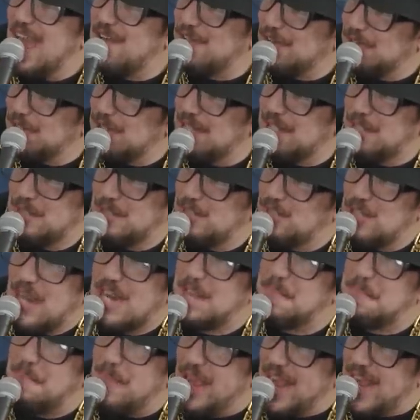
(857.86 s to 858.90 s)
Everyone, you had
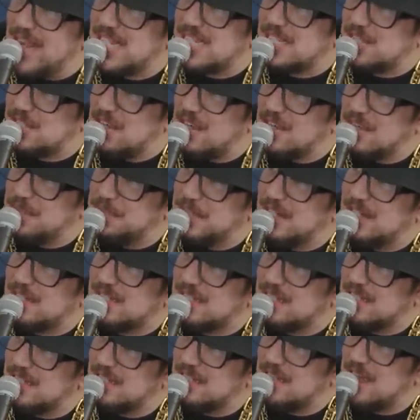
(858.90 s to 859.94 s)
a mass tongue
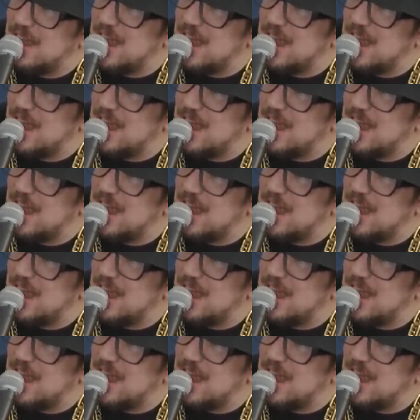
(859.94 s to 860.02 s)
piercing.